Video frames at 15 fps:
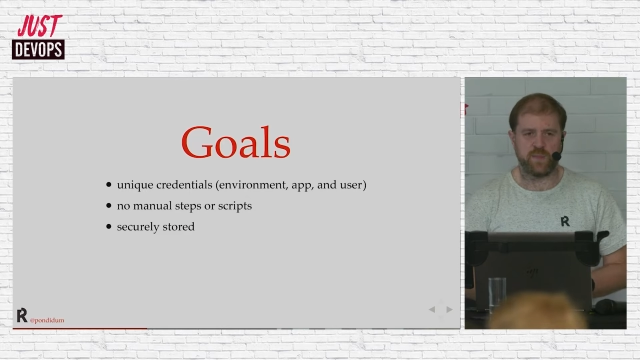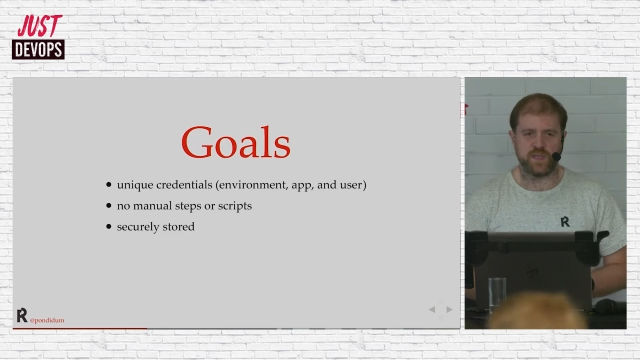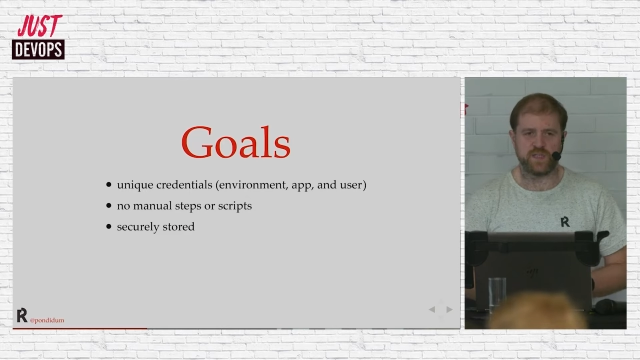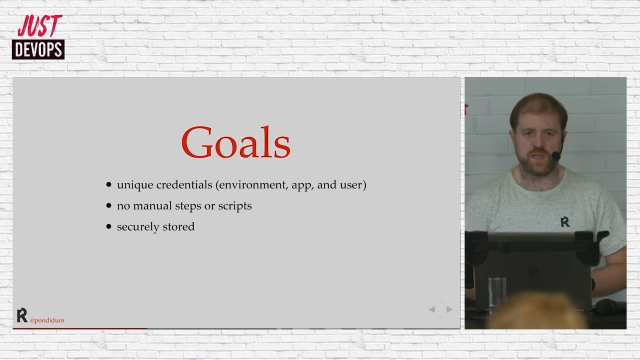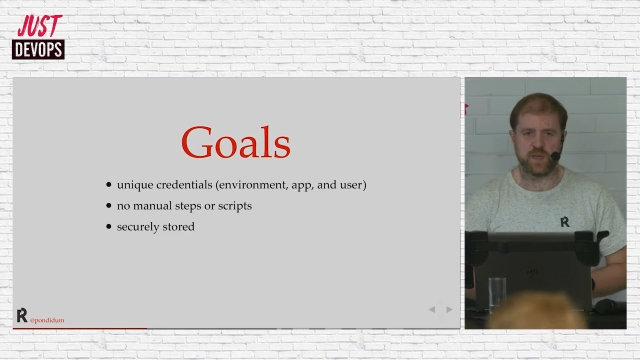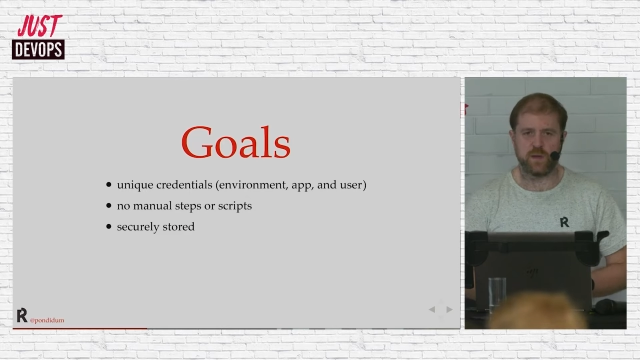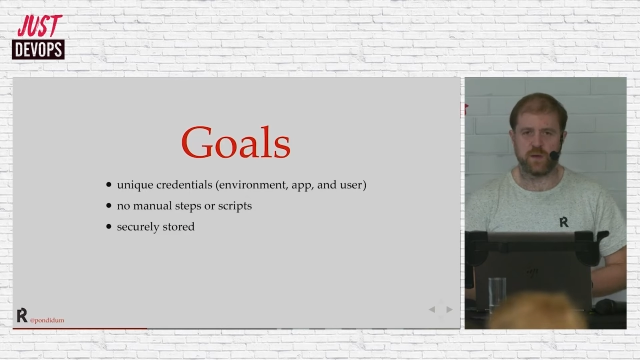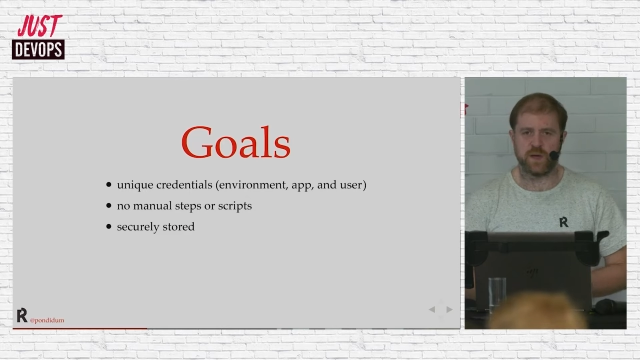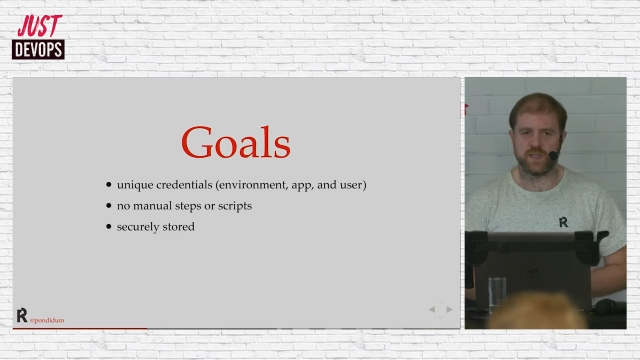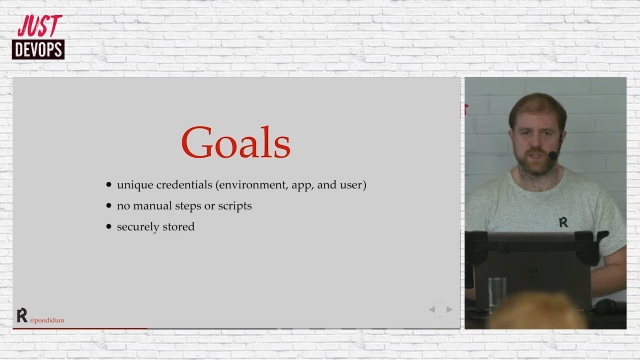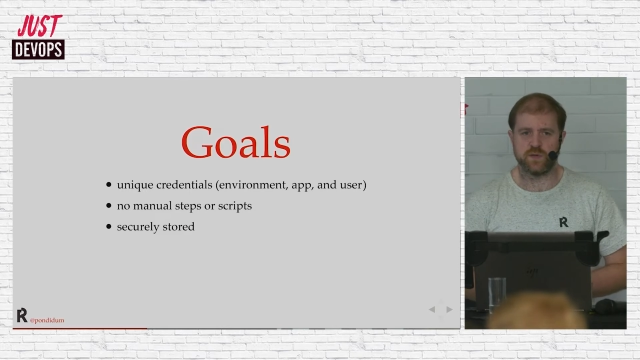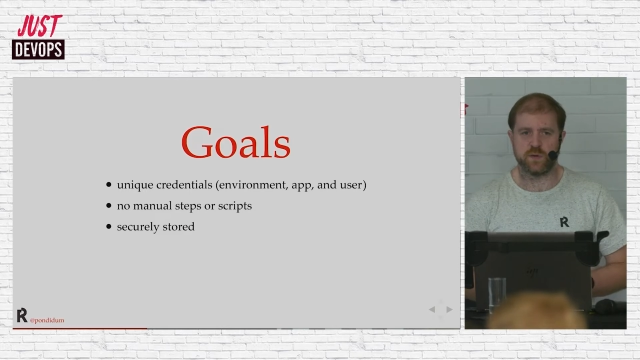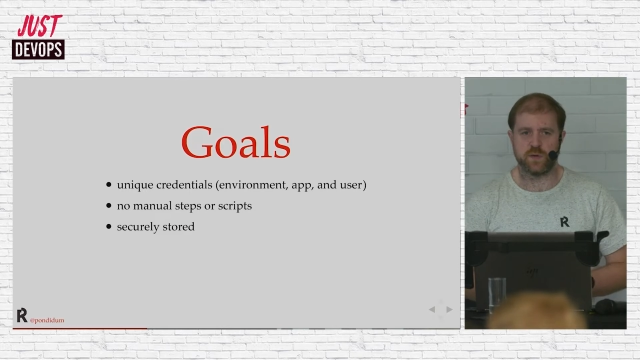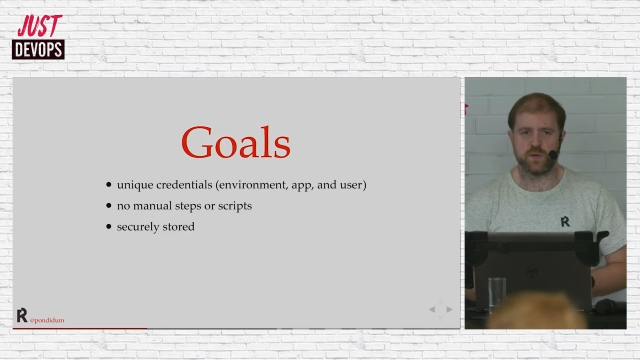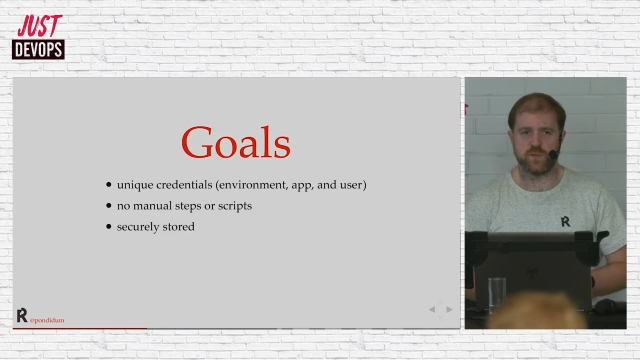securely
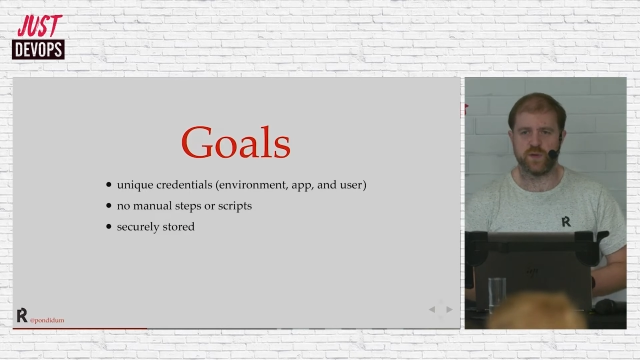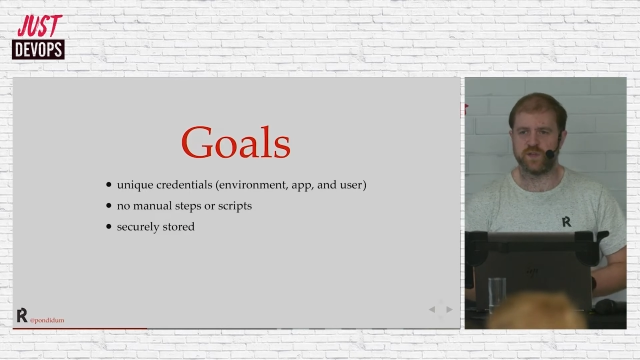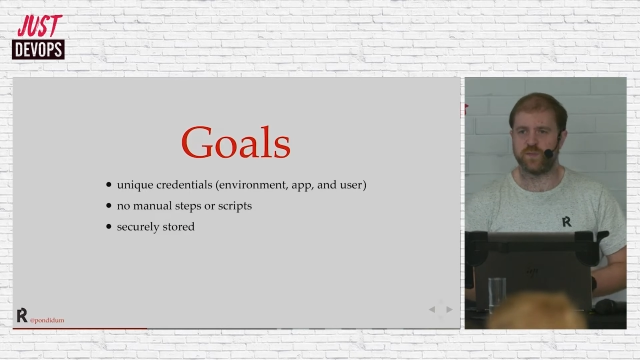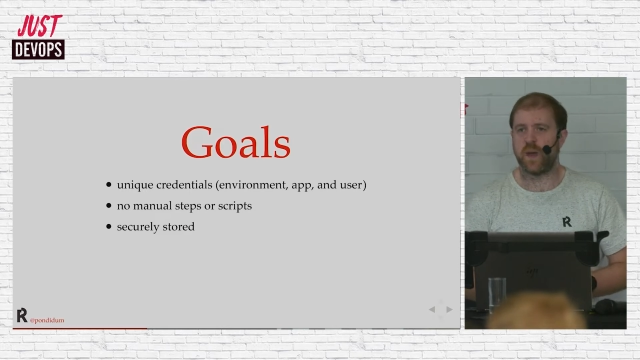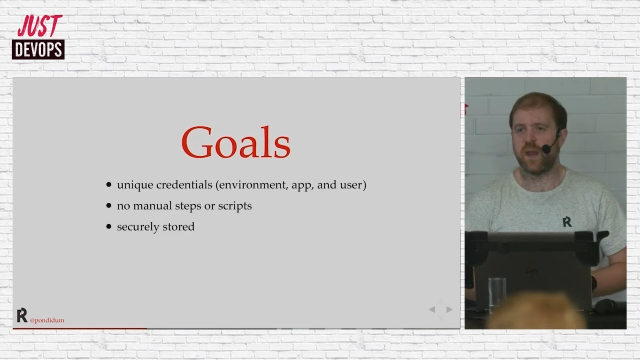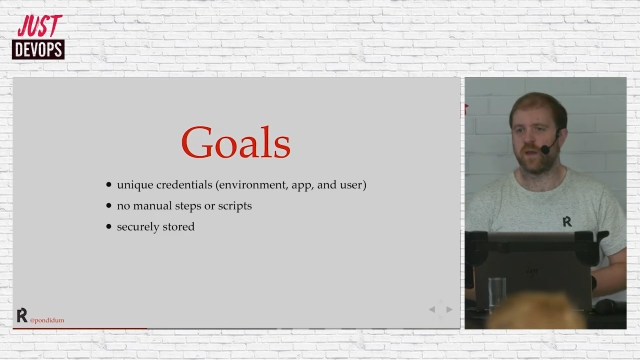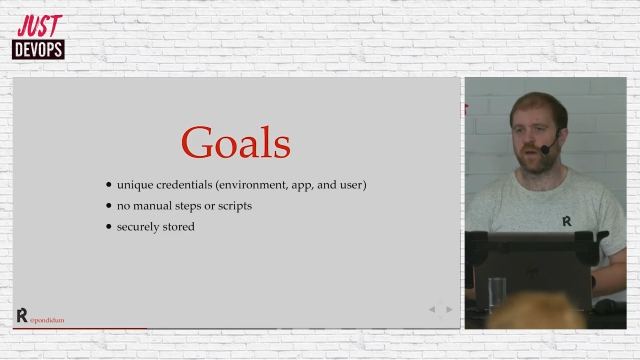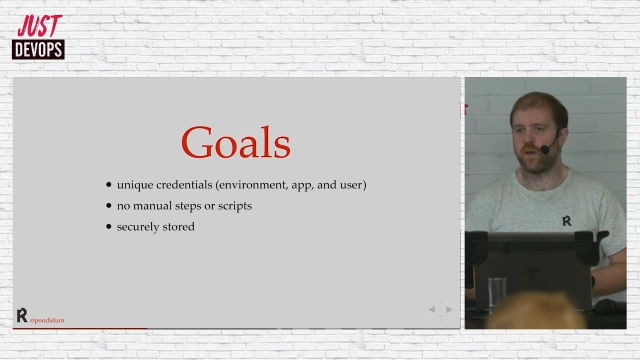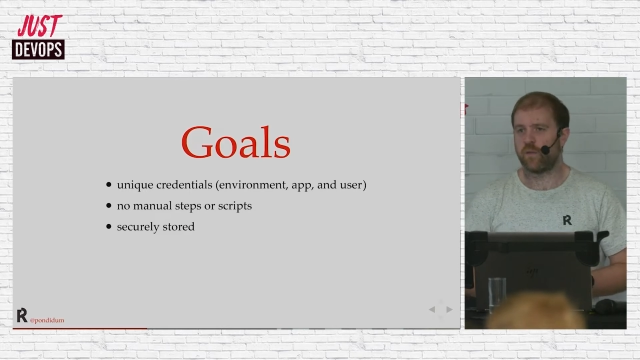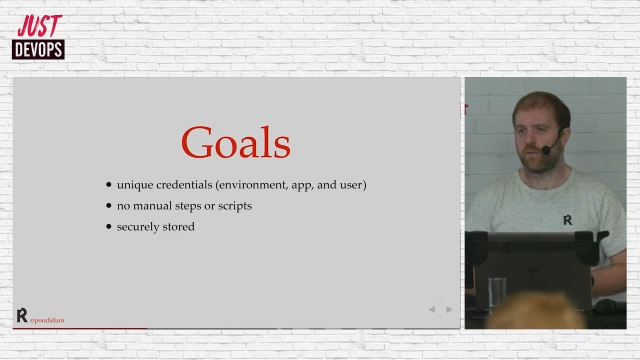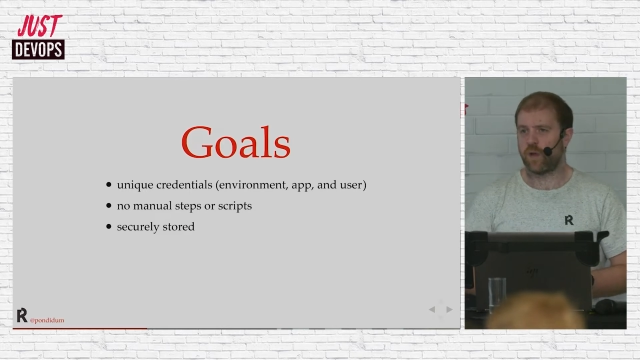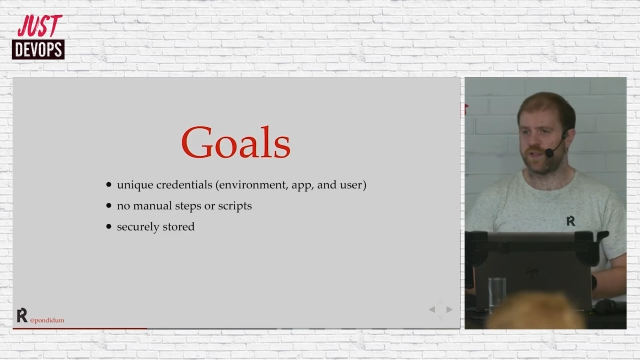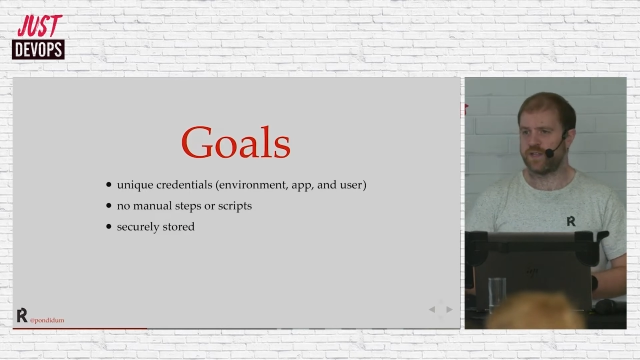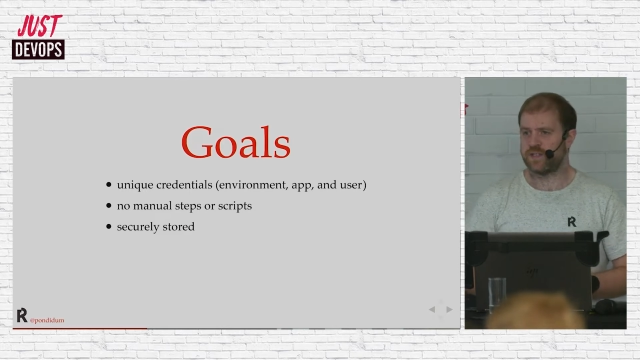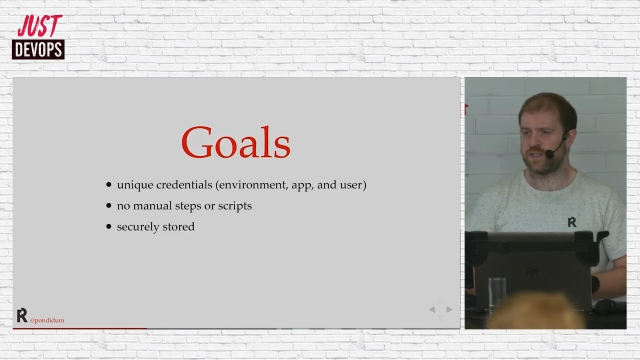stored, which meant not
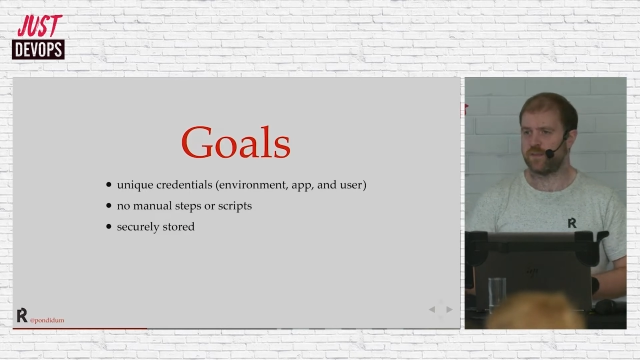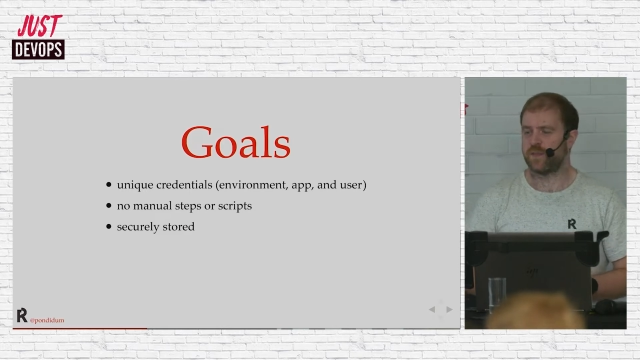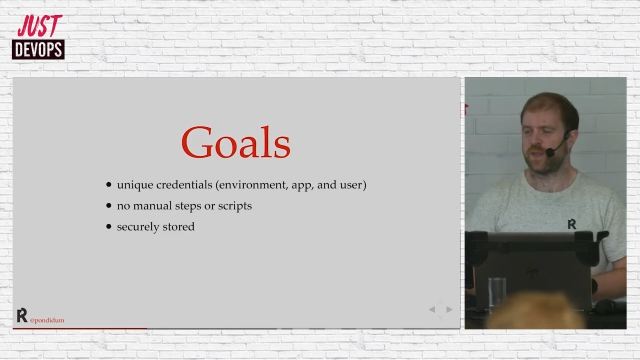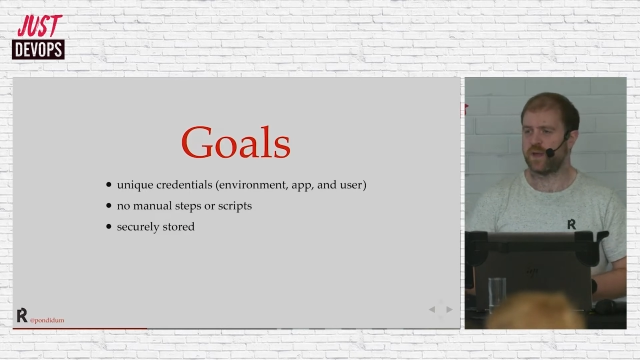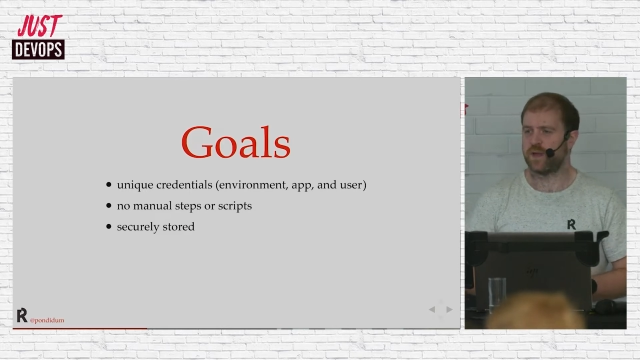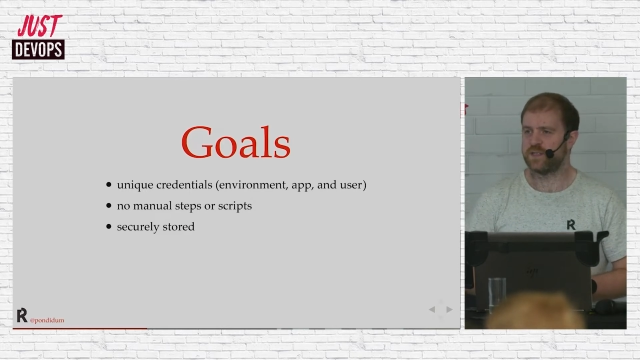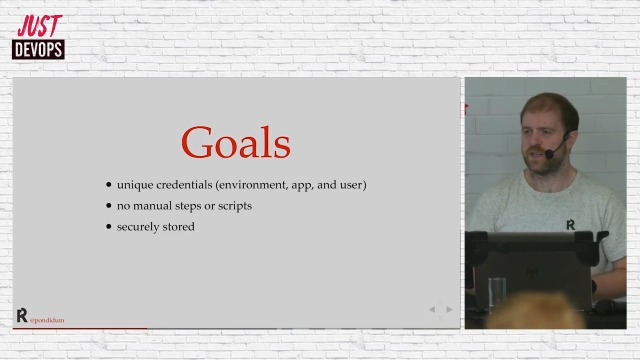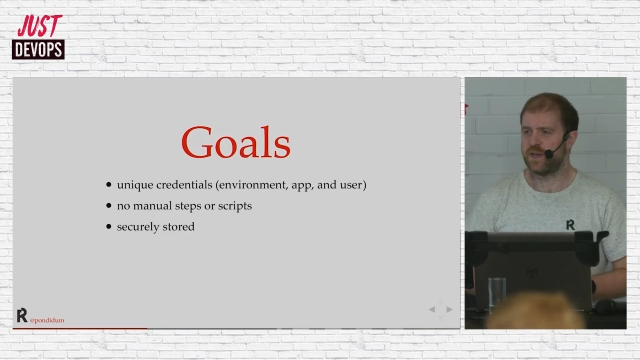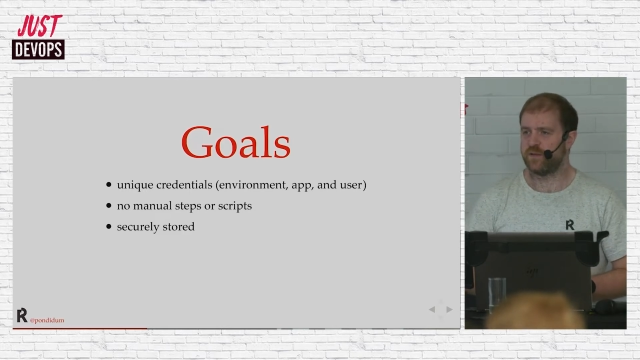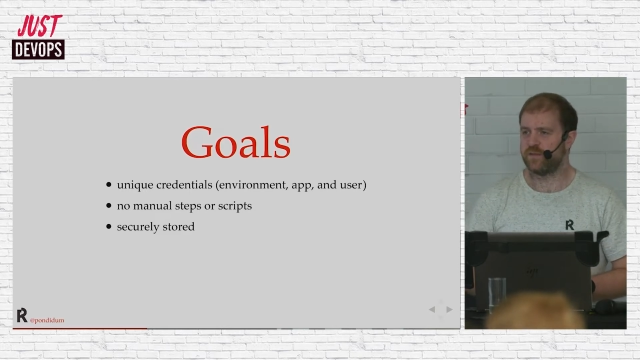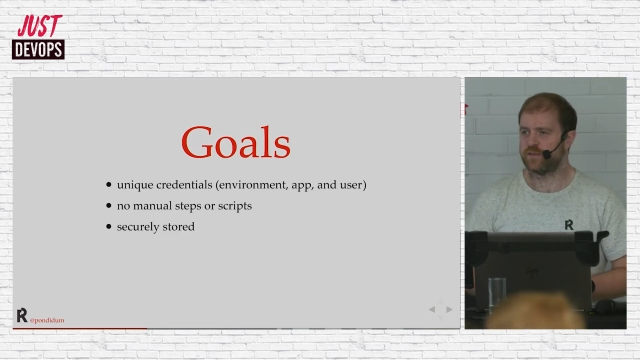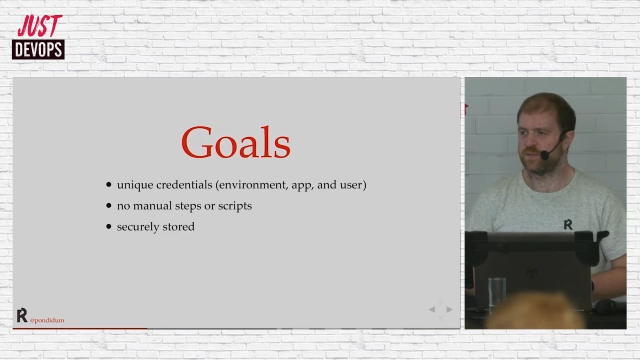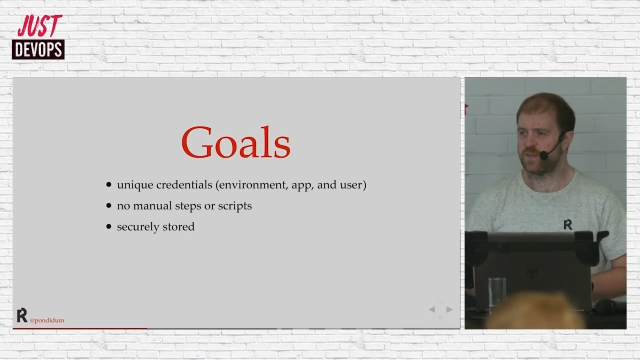writing something ourselves,